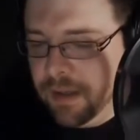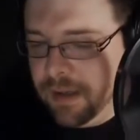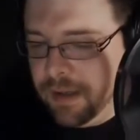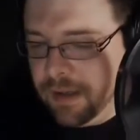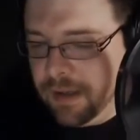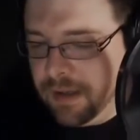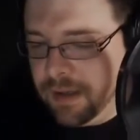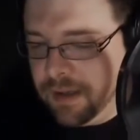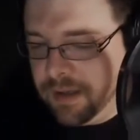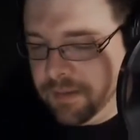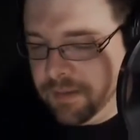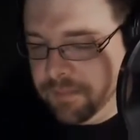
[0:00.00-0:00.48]

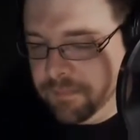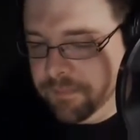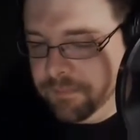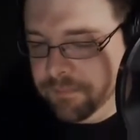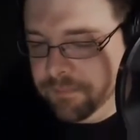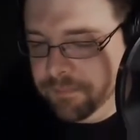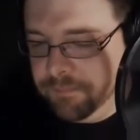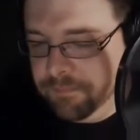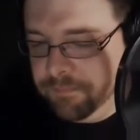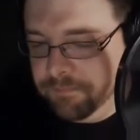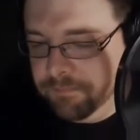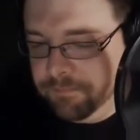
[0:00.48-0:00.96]
Um,
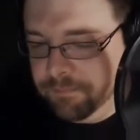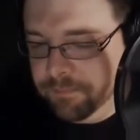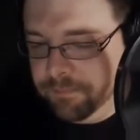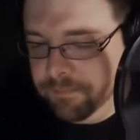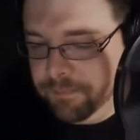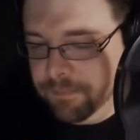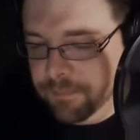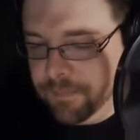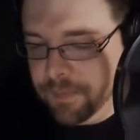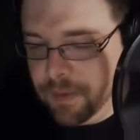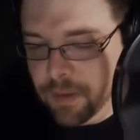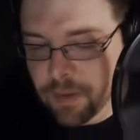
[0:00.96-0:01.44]

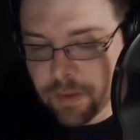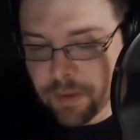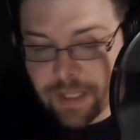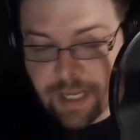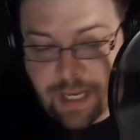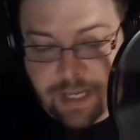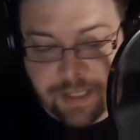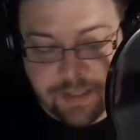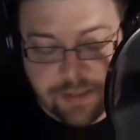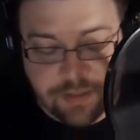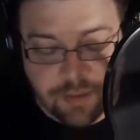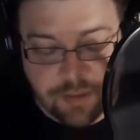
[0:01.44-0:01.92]

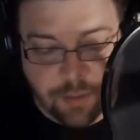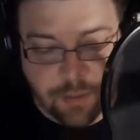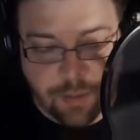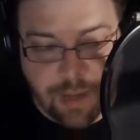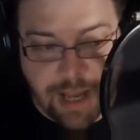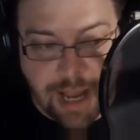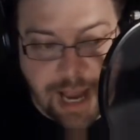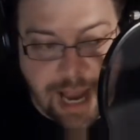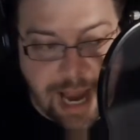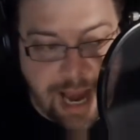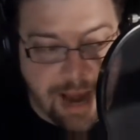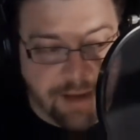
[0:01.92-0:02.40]
Okay, so
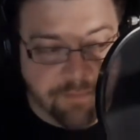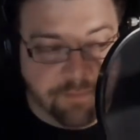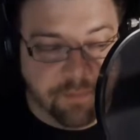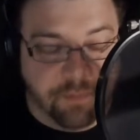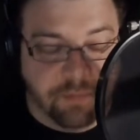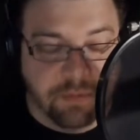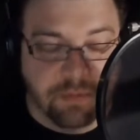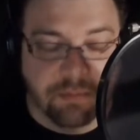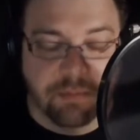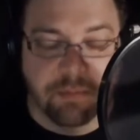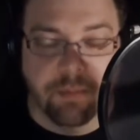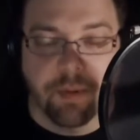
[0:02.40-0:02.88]
after
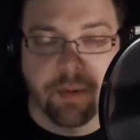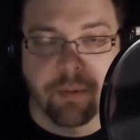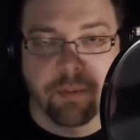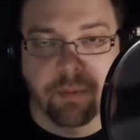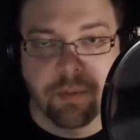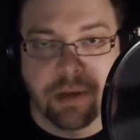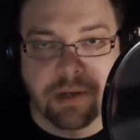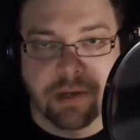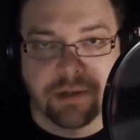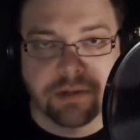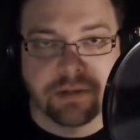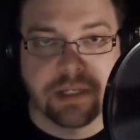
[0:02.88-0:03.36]
we meet Mama,
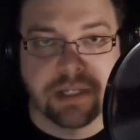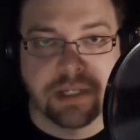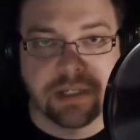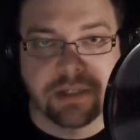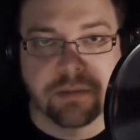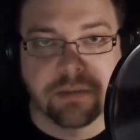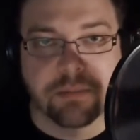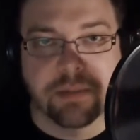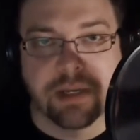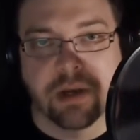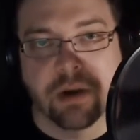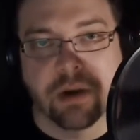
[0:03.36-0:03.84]
we also get
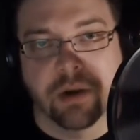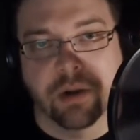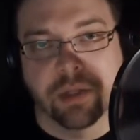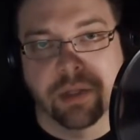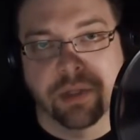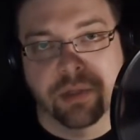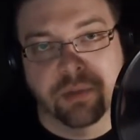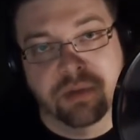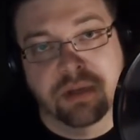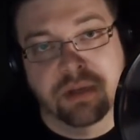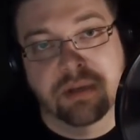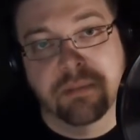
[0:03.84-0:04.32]
to meet our
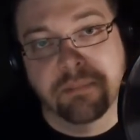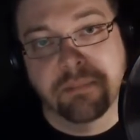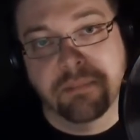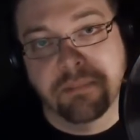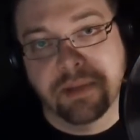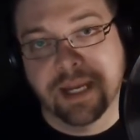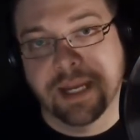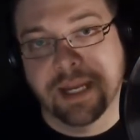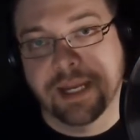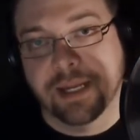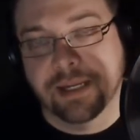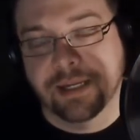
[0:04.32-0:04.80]
three
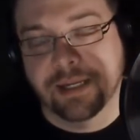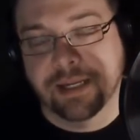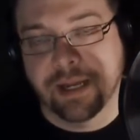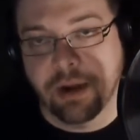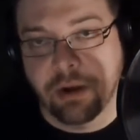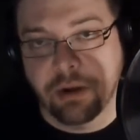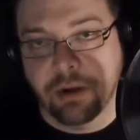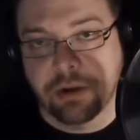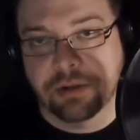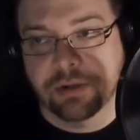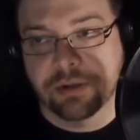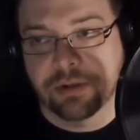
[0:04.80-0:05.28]
main
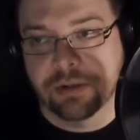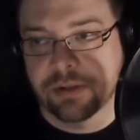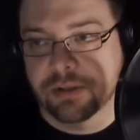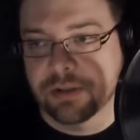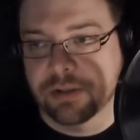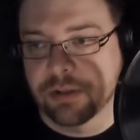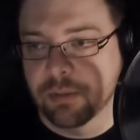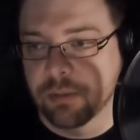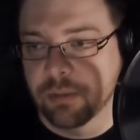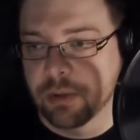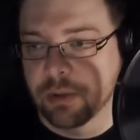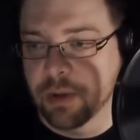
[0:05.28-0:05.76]
characters.
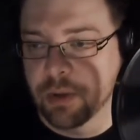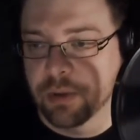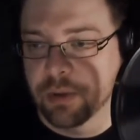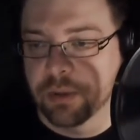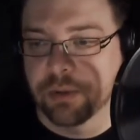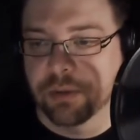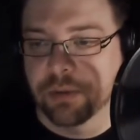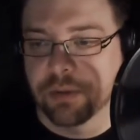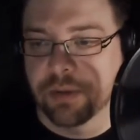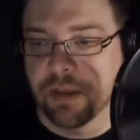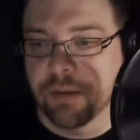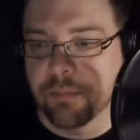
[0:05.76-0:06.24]
So we'll go
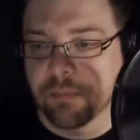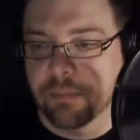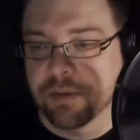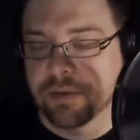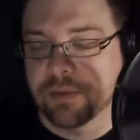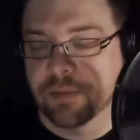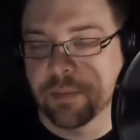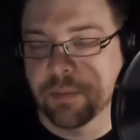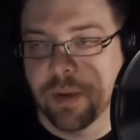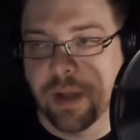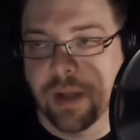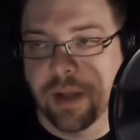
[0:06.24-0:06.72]
through them
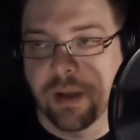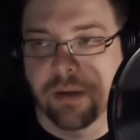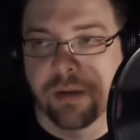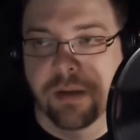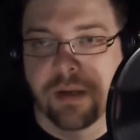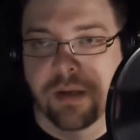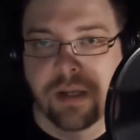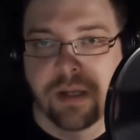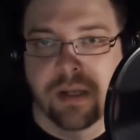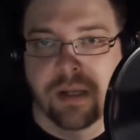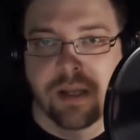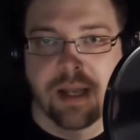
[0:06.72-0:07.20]
as well
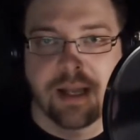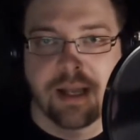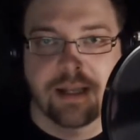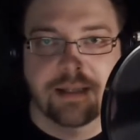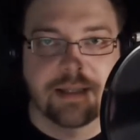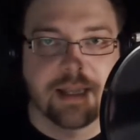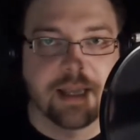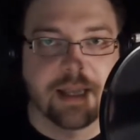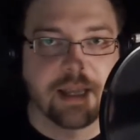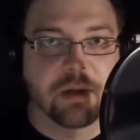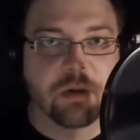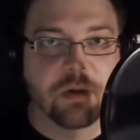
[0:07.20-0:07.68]
as
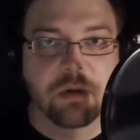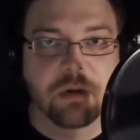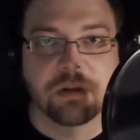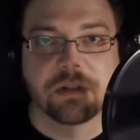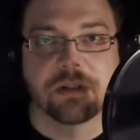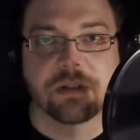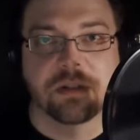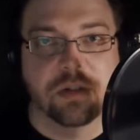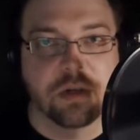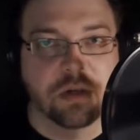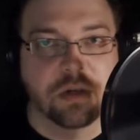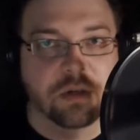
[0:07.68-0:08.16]
they go
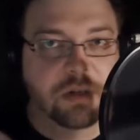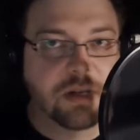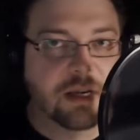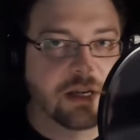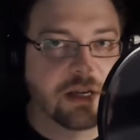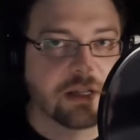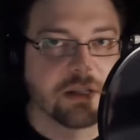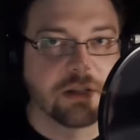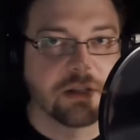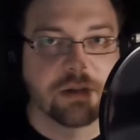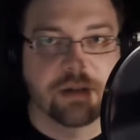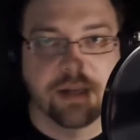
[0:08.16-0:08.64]
start
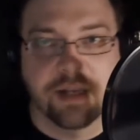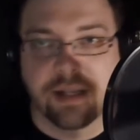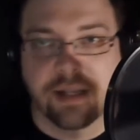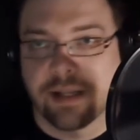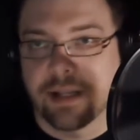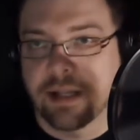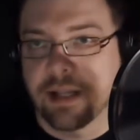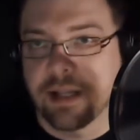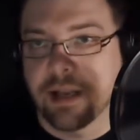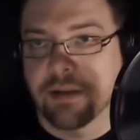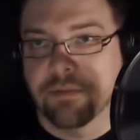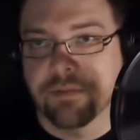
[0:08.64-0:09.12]
kind of their daily
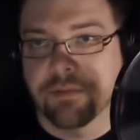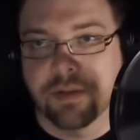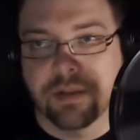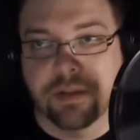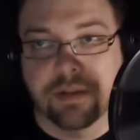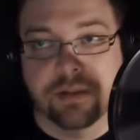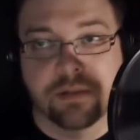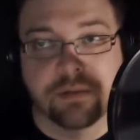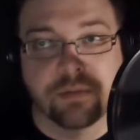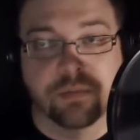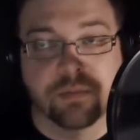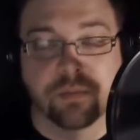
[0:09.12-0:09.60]
life in
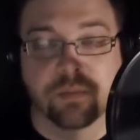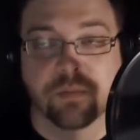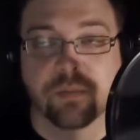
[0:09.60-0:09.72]
this